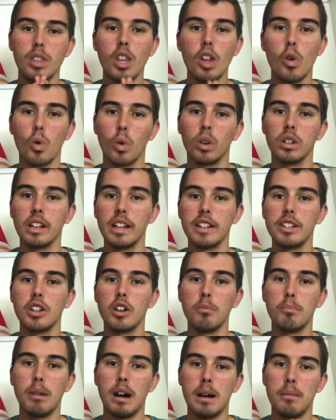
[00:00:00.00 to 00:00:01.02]

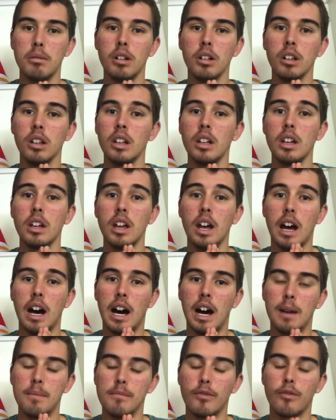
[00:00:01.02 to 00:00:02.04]
Orlando bubble
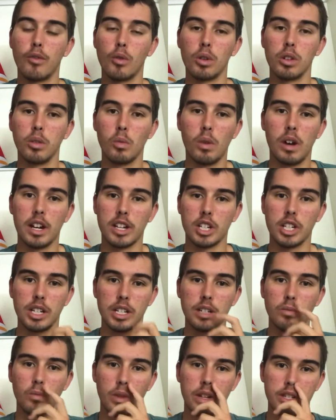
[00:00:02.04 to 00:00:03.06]
for the
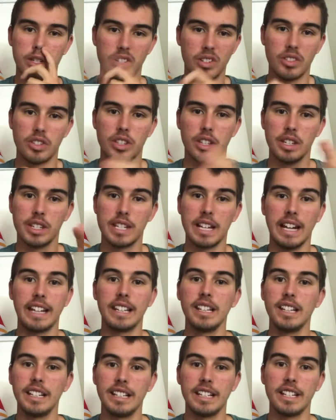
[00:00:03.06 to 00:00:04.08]
Washington Wizards, the
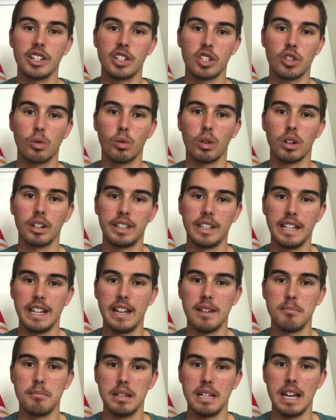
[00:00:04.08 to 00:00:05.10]
second leading scorer in the
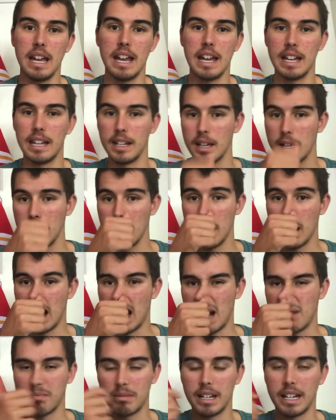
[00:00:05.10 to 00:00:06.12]
NBA,
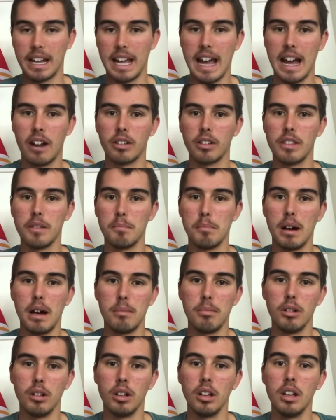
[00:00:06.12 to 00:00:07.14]
opting out of the
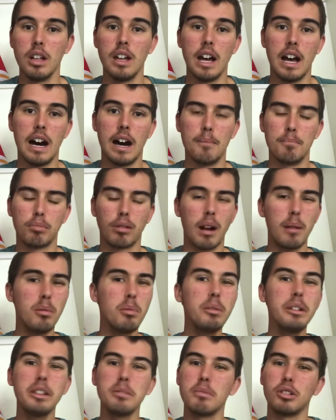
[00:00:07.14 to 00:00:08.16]
bubble.
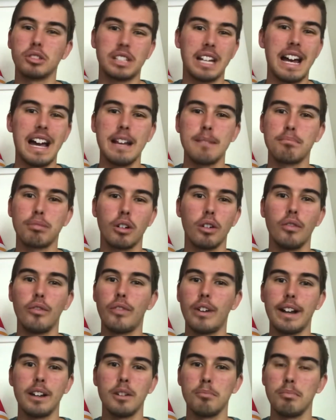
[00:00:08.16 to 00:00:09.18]
Probably the most
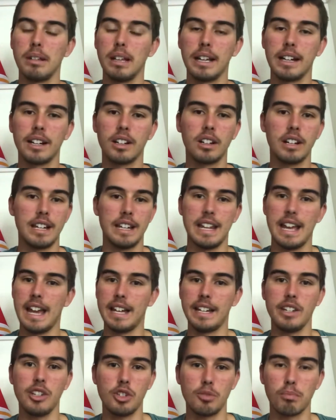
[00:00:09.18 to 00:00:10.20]
high-profile player in
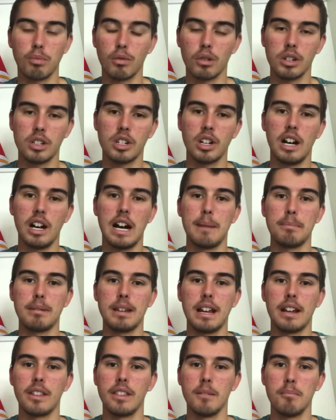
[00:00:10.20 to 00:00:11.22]
any sport to opt
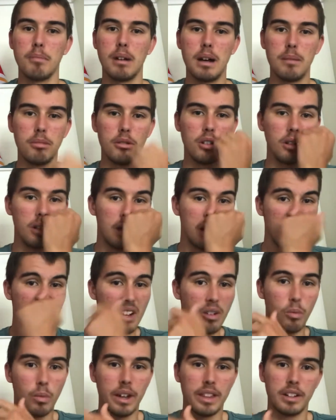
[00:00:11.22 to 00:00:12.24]
out of the bubble,
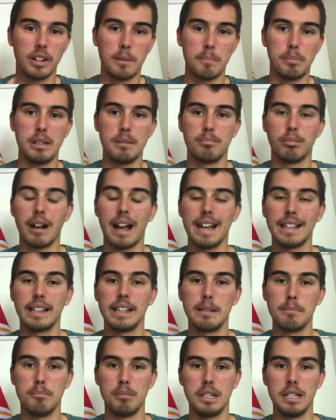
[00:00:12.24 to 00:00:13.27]
whether it be Bradley
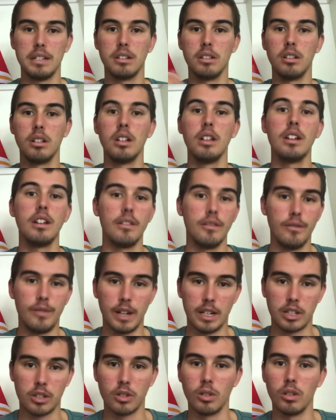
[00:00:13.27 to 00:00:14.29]
Beal,
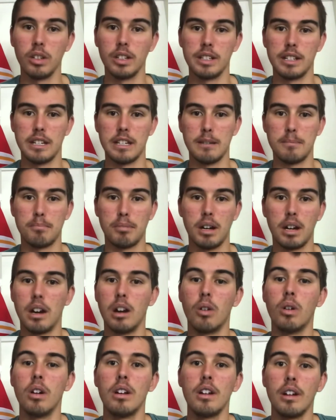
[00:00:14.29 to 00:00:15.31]
Victor
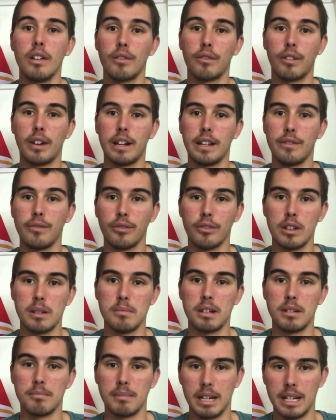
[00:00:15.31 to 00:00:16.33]
Oladipo, Freddie
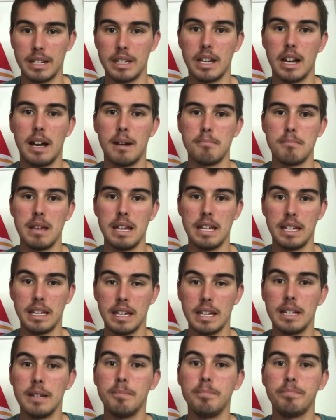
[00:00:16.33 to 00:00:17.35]
Freeman might not make
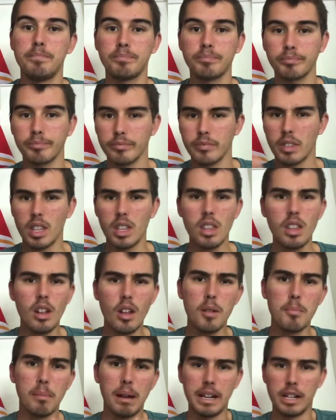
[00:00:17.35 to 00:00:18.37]
it.
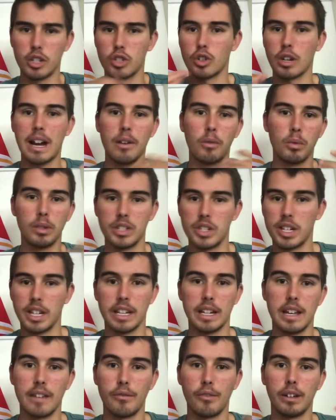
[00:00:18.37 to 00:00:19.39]
Mike Trout would
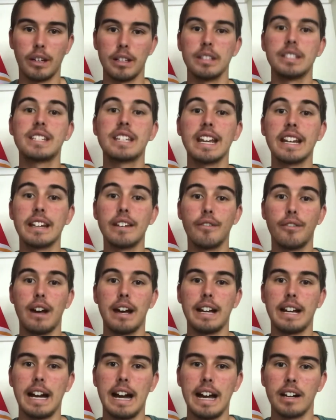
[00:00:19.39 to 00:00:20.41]
signify
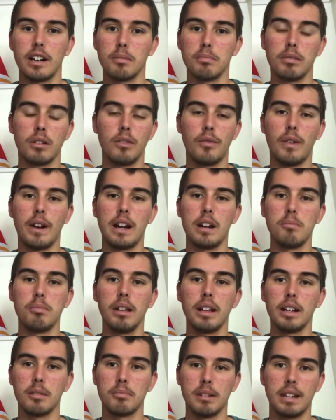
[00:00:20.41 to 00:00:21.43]
a higher-profile
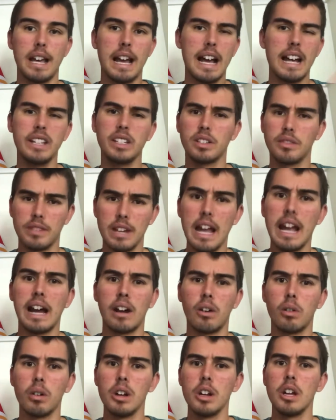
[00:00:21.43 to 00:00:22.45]
player, but as of
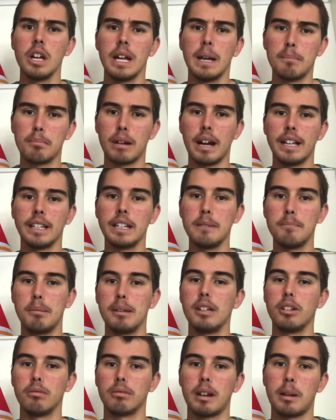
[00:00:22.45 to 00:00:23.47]
now, Bradley
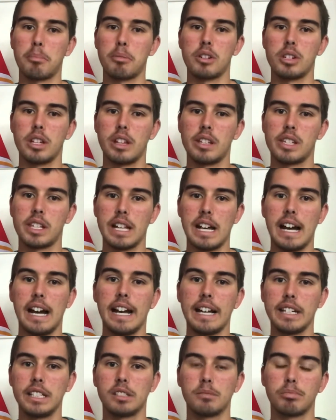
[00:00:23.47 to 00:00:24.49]
Beal represents the
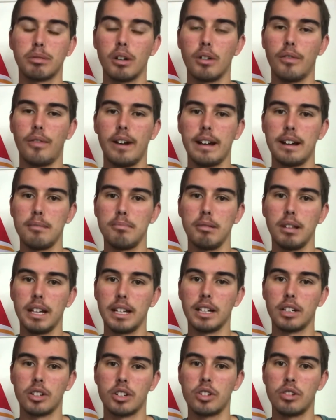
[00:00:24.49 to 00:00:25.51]
highest-profile
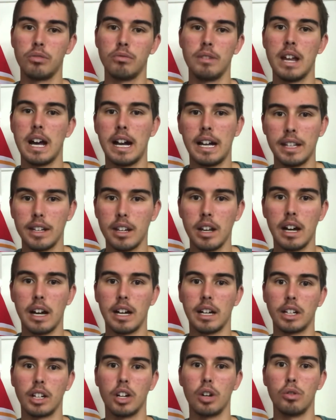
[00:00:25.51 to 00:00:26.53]
player to not
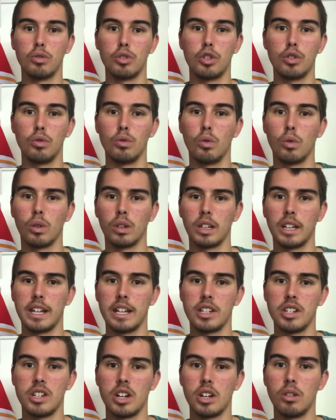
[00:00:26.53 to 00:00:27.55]
go to
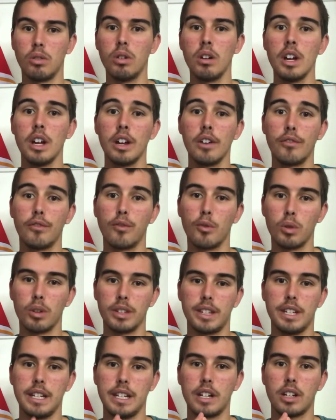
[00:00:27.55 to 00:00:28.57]
Orlando for
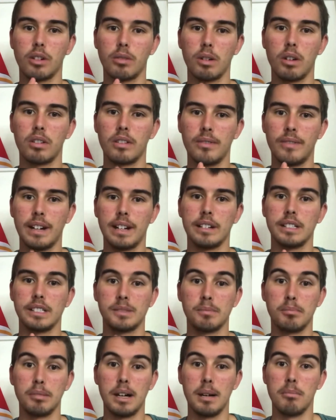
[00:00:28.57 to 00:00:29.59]
the
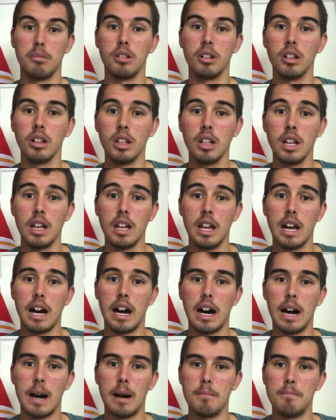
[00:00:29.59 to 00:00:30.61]
coronavirus bubble.
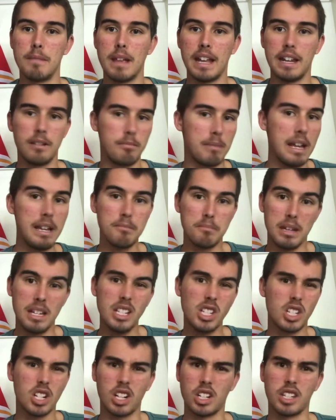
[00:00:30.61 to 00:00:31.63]
And it made me
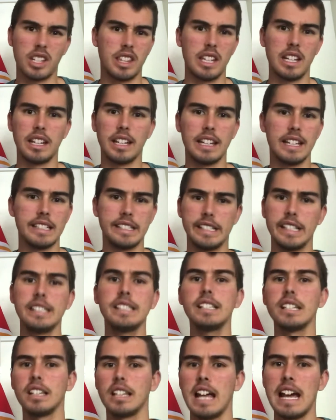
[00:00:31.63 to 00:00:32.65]
start to think, is this
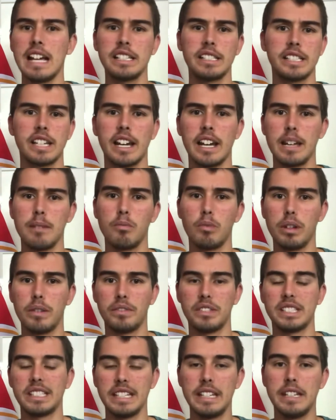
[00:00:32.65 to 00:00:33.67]
the last time we've
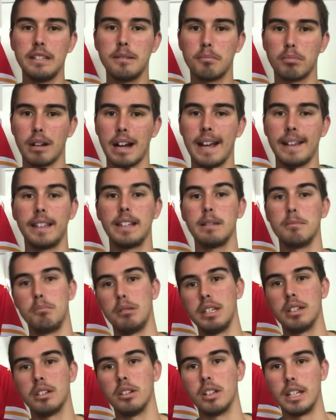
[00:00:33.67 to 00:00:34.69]
seen Bradley
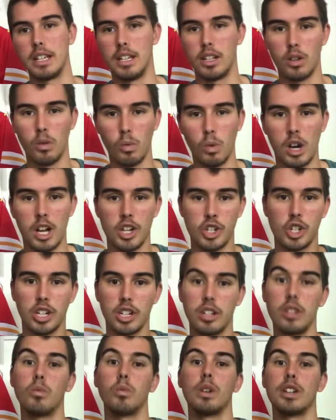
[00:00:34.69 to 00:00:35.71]
Beal in a
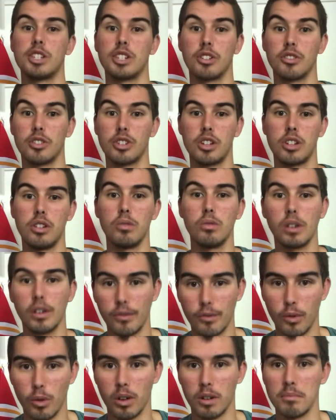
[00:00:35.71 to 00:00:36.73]
Washington Wizards
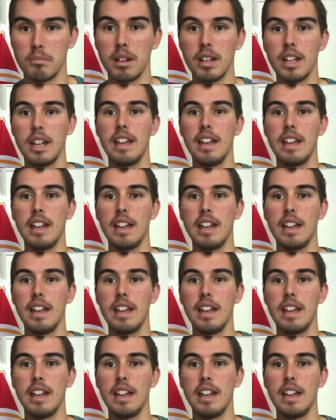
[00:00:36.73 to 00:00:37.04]
uniform?